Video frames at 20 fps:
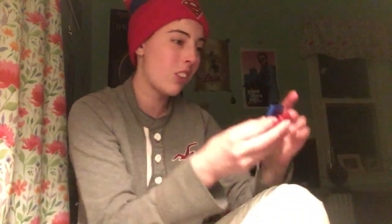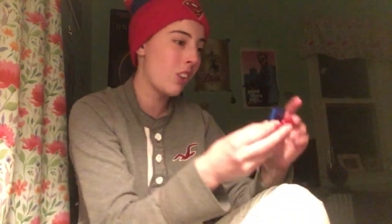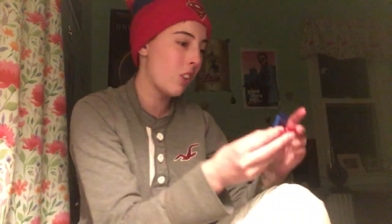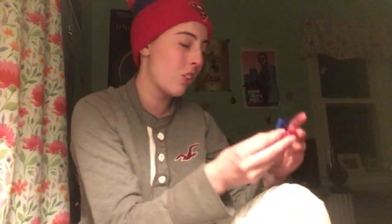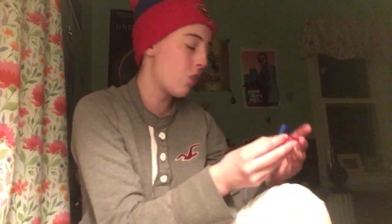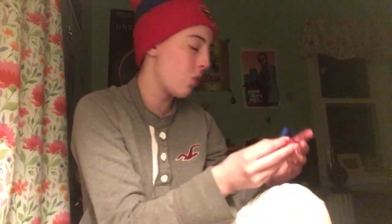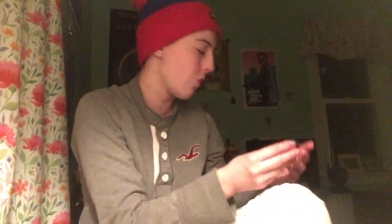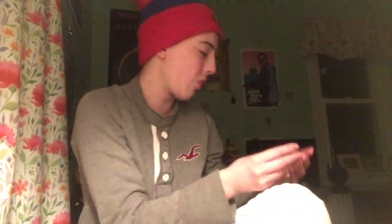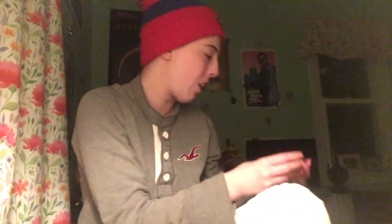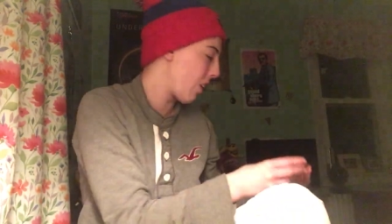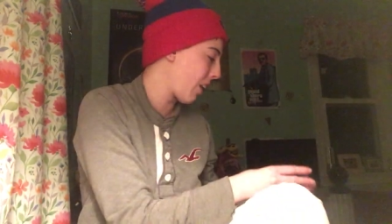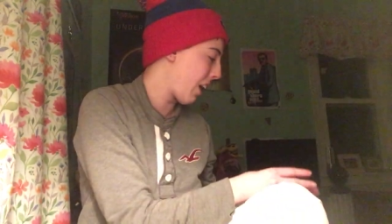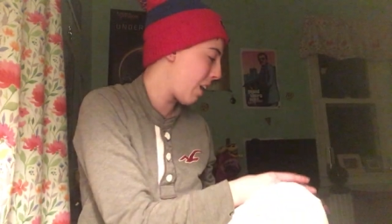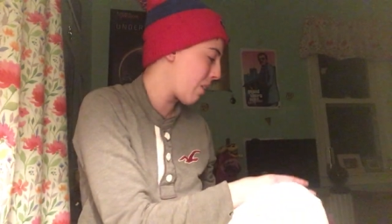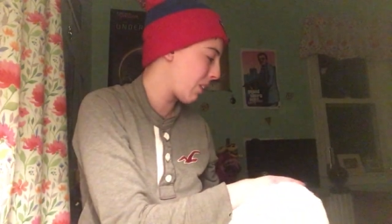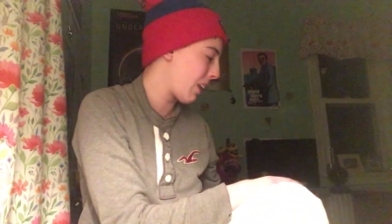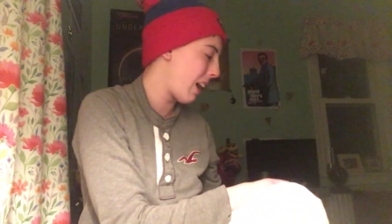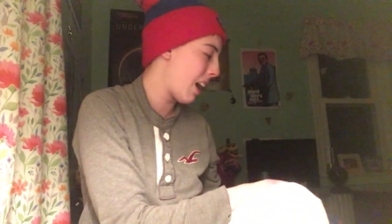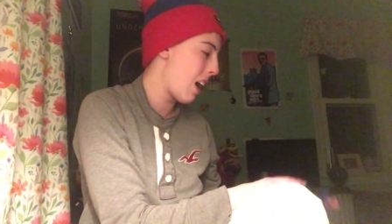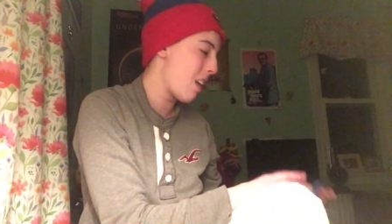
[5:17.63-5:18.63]
Because it's two rare
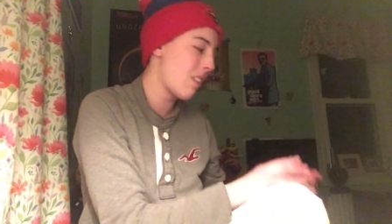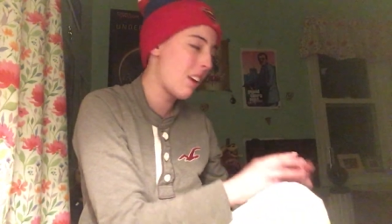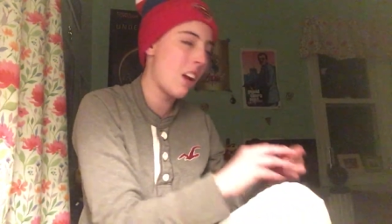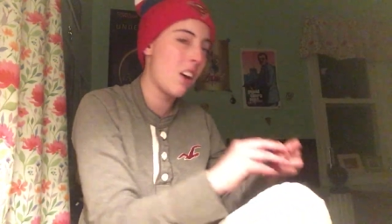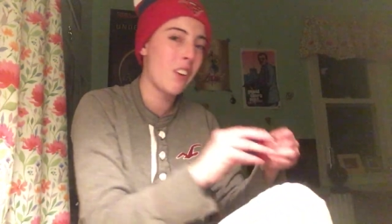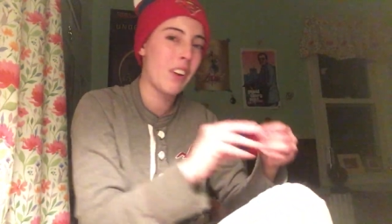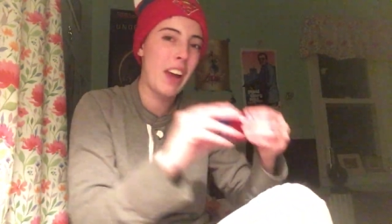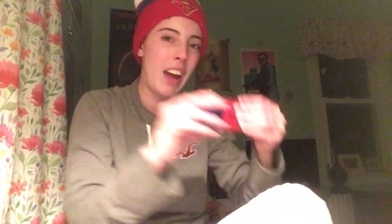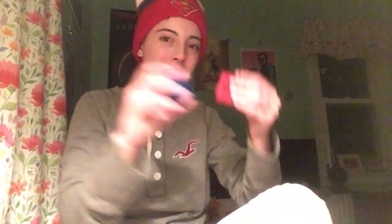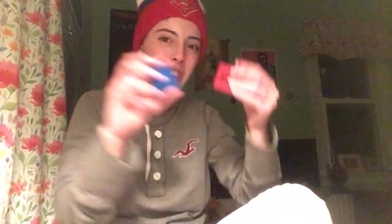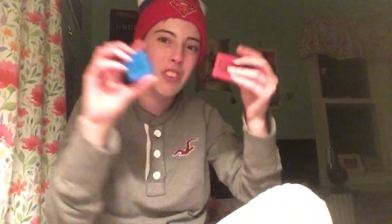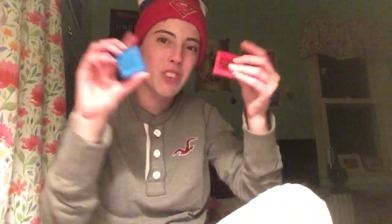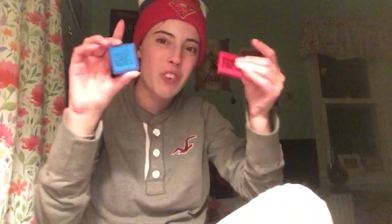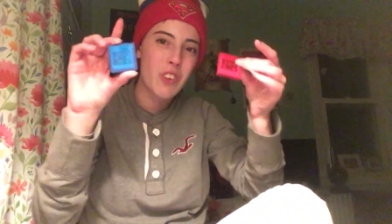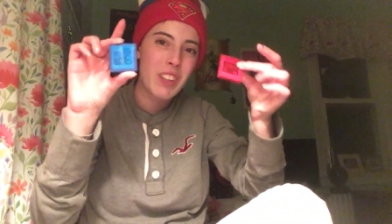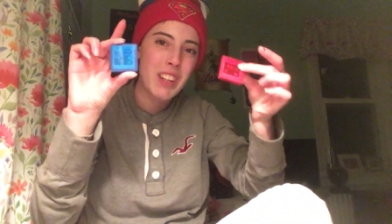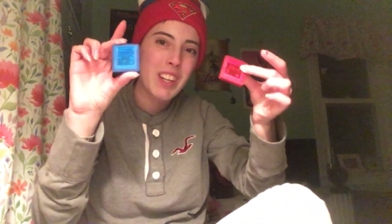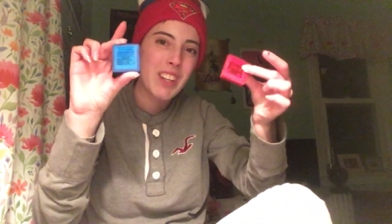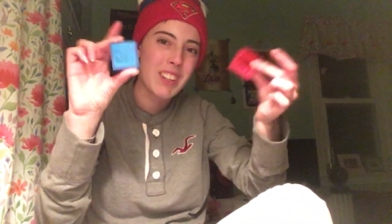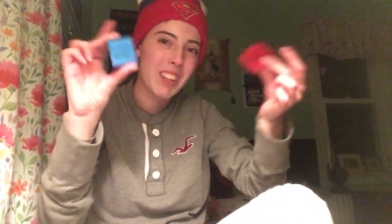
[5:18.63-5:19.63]
games I have, and I only had
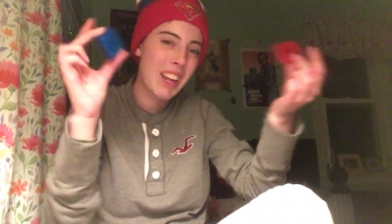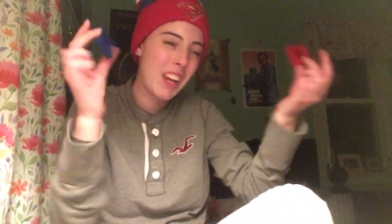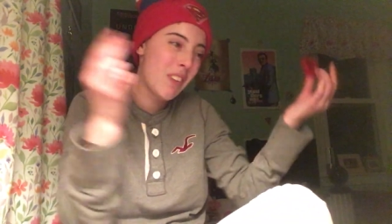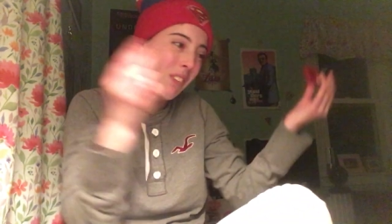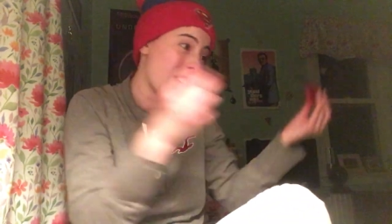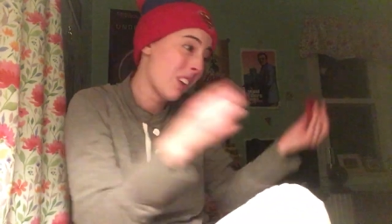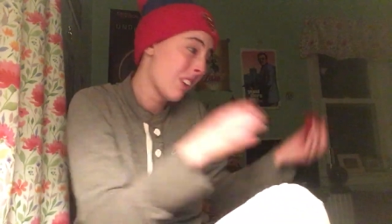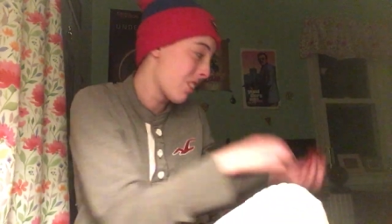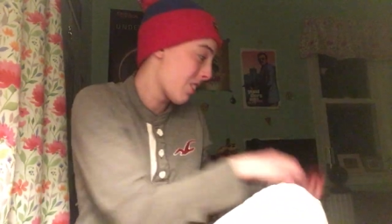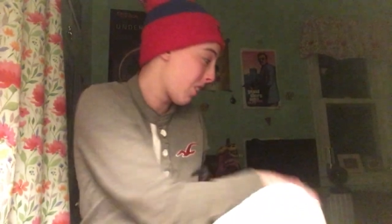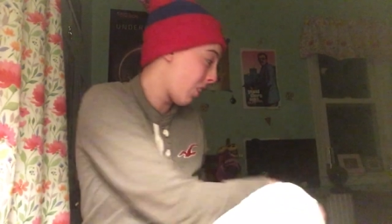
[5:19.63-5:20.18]
two of these it came with,